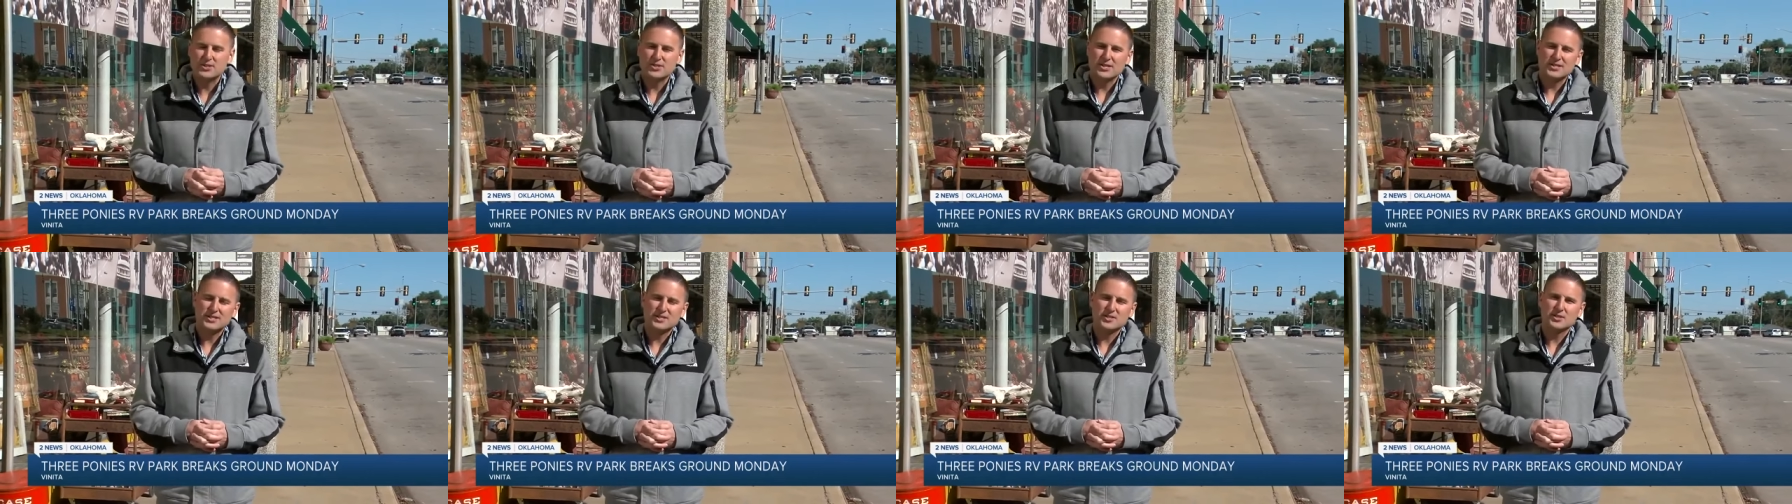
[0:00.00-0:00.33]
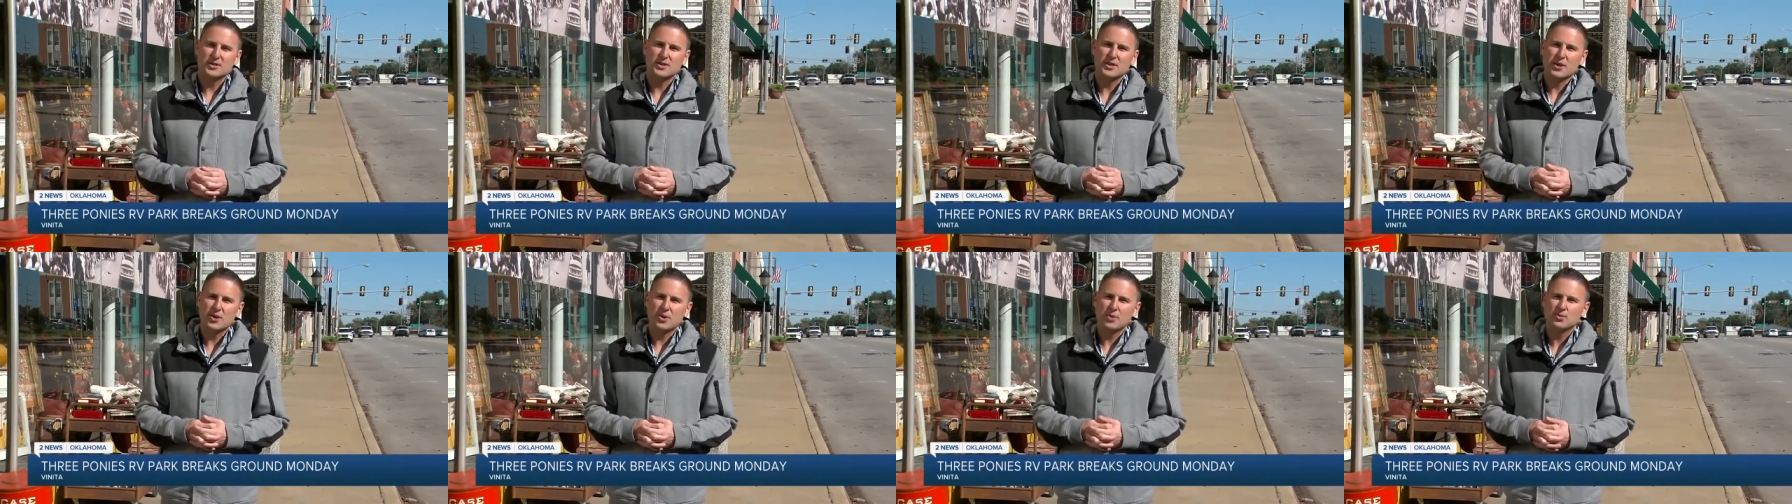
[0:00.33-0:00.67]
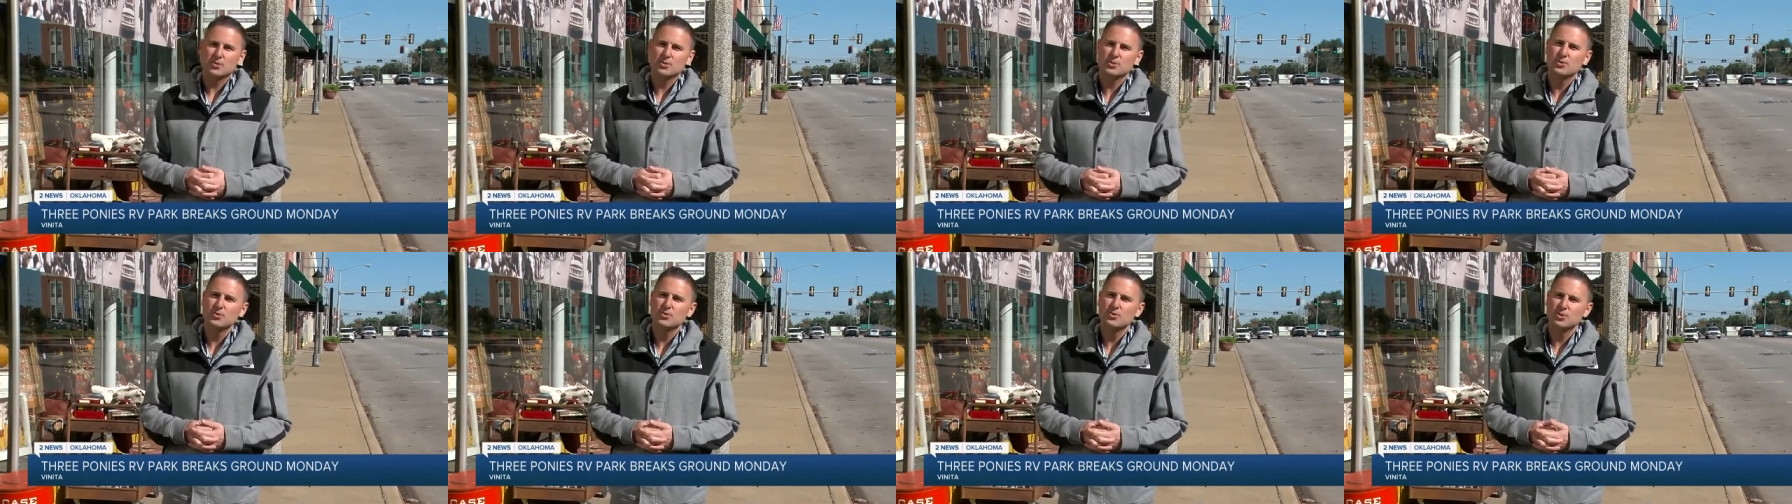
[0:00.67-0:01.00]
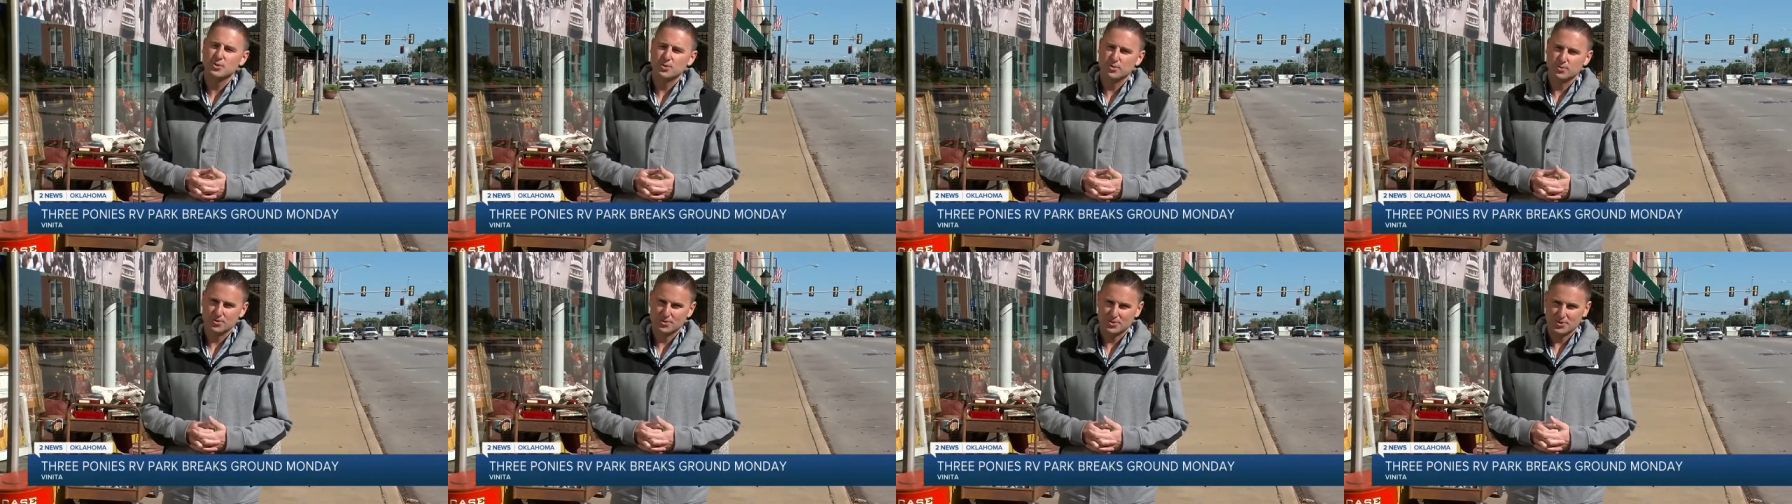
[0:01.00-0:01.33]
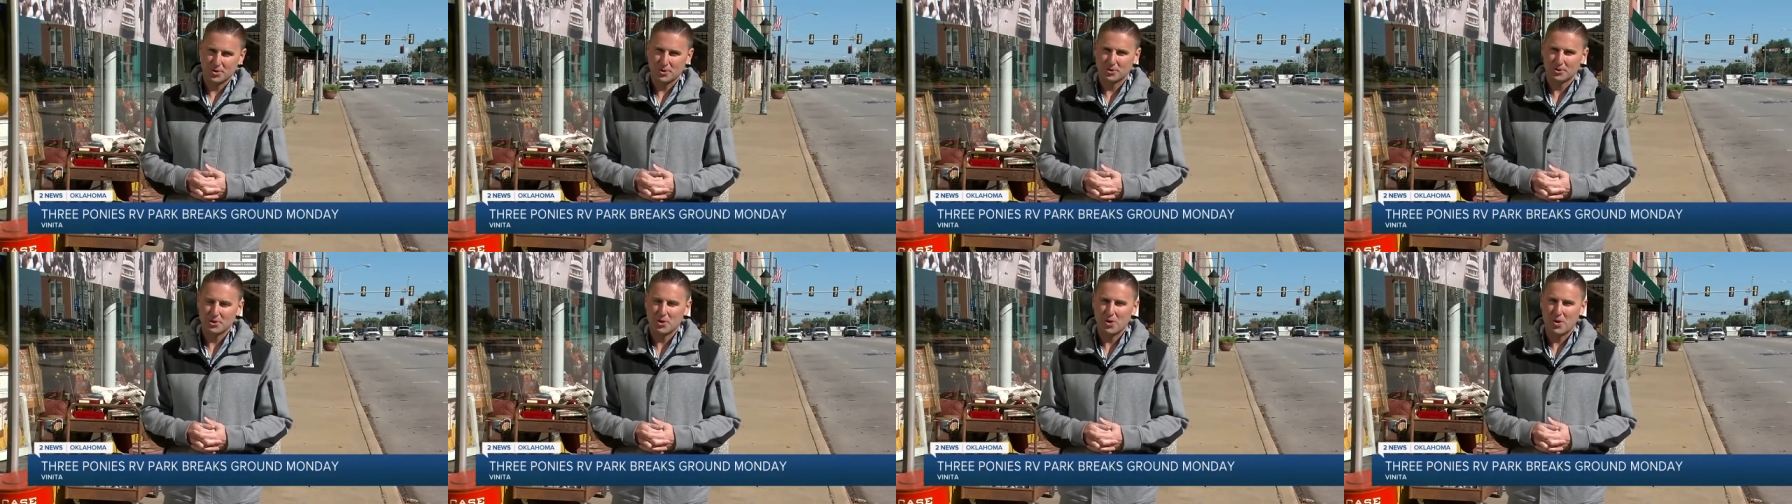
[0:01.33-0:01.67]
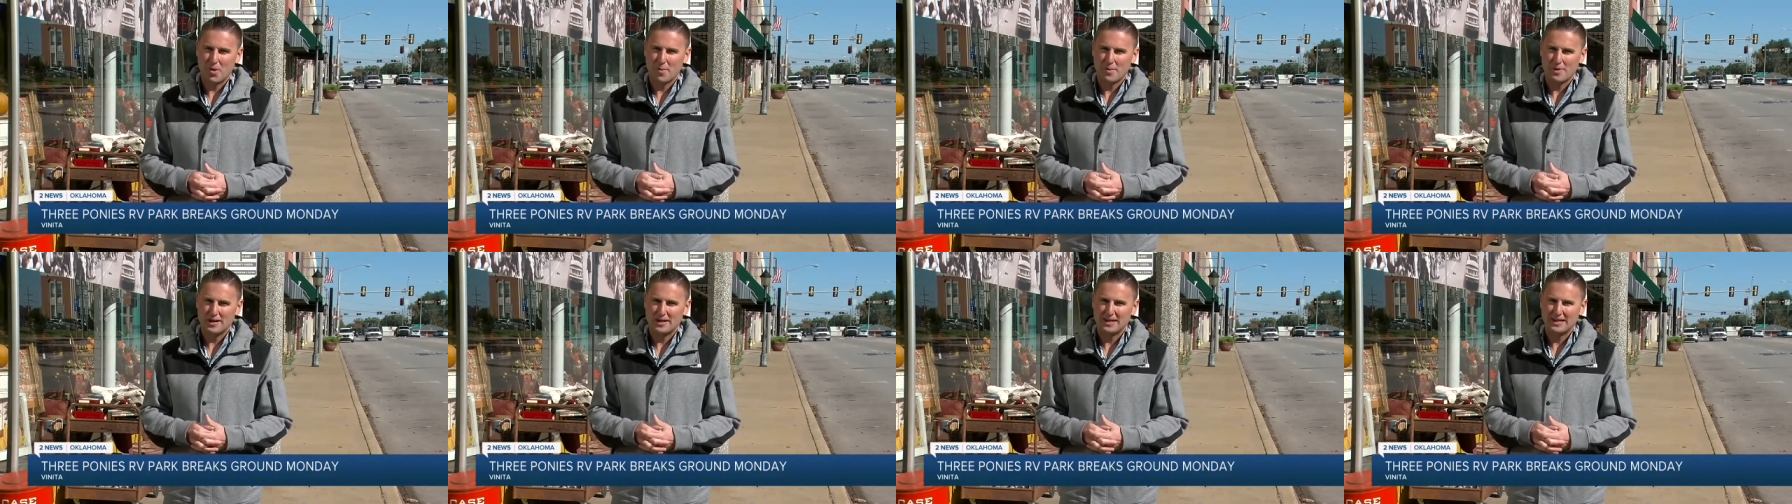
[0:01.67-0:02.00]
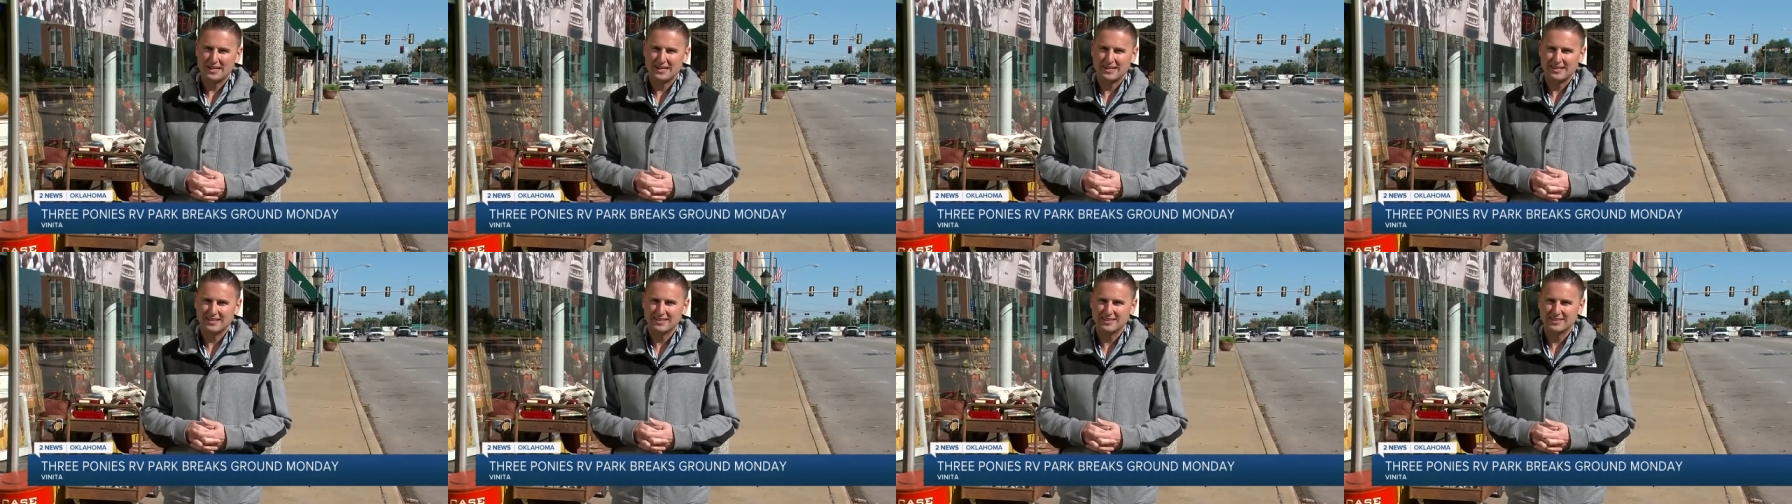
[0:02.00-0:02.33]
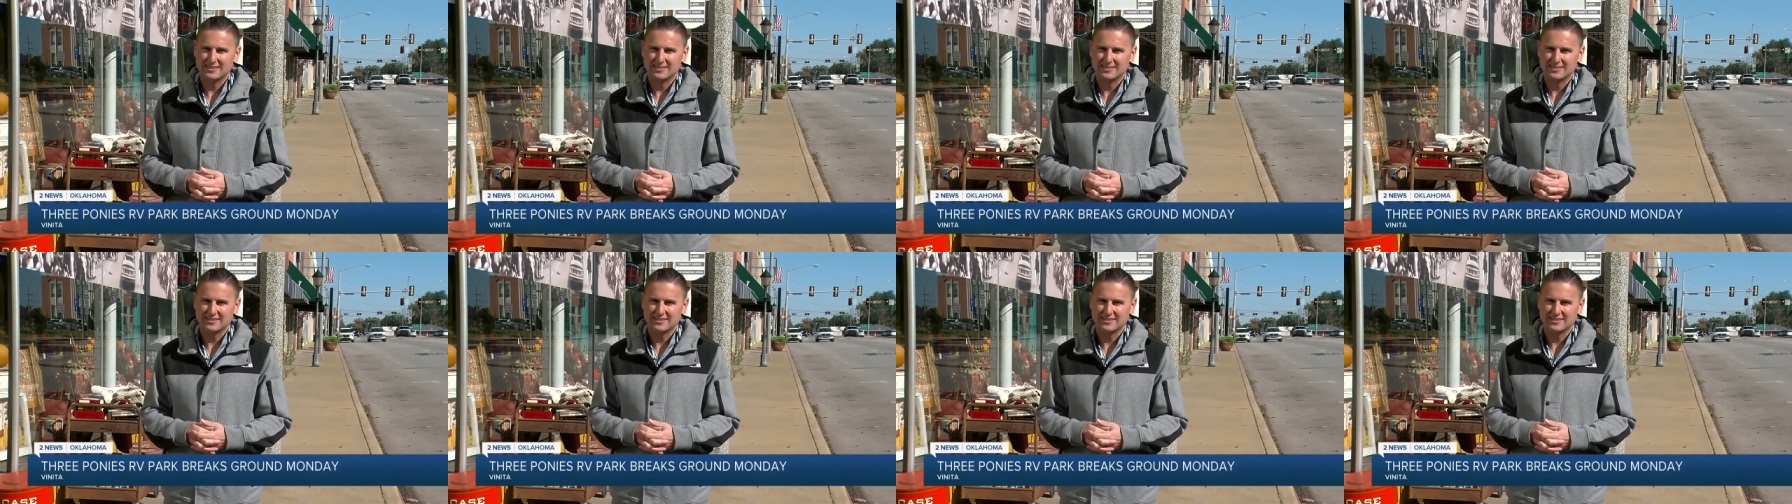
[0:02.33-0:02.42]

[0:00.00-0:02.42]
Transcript: Justin Ayer, 2 News, Oklahoma.